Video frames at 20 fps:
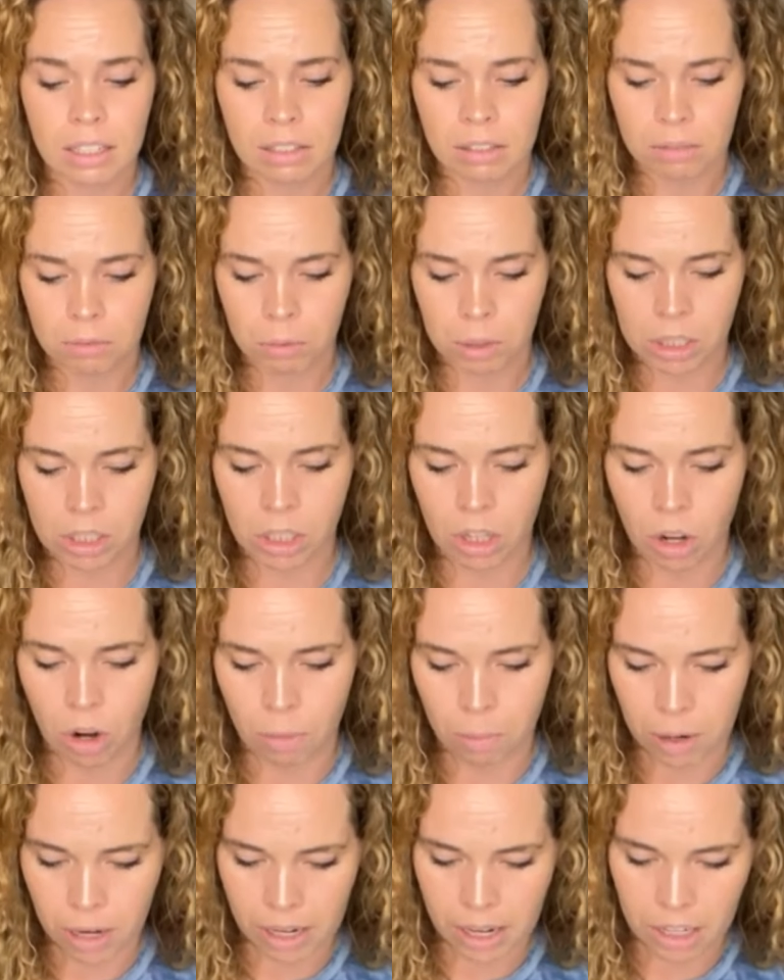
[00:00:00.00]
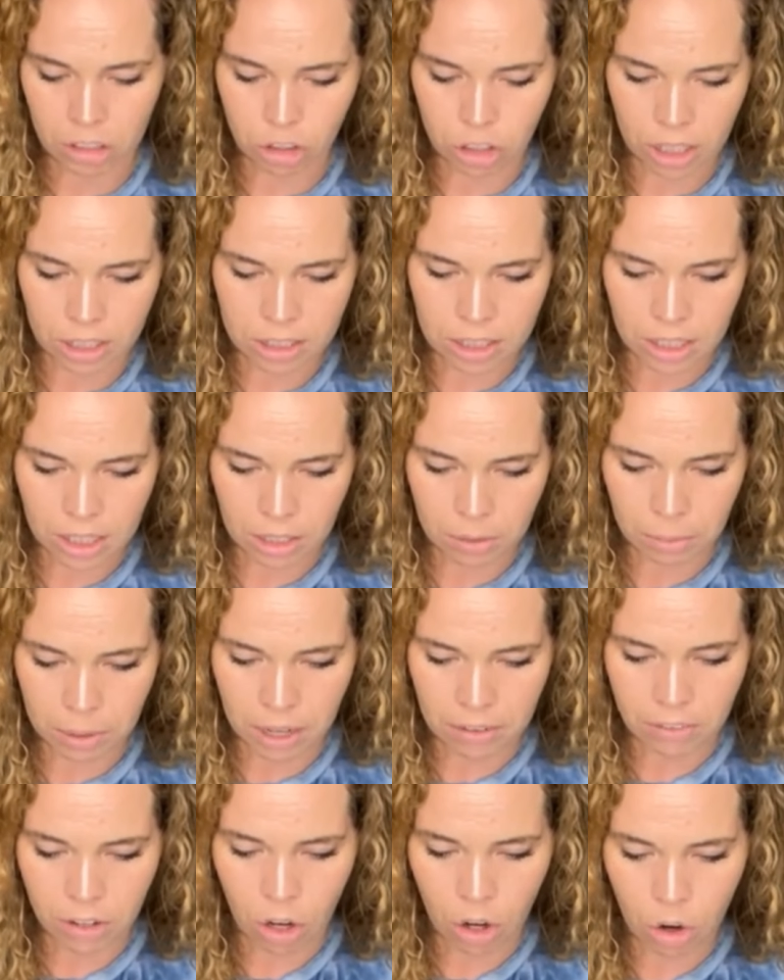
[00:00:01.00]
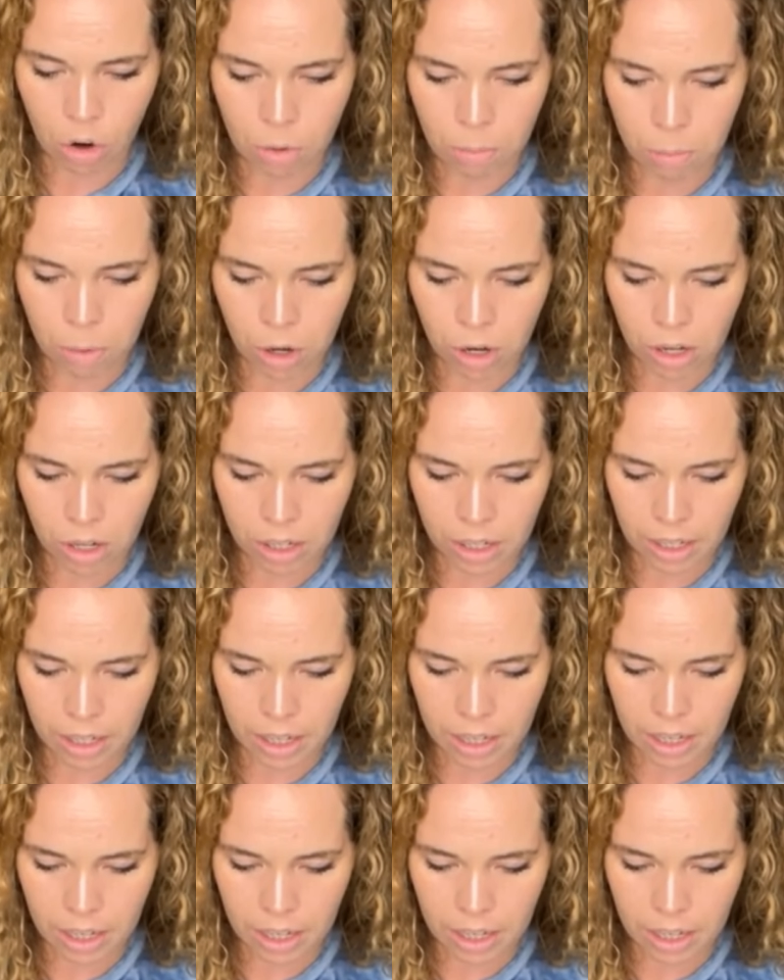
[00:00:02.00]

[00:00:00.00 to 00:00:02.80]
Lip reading: what's the homework hashtag today? We have a homework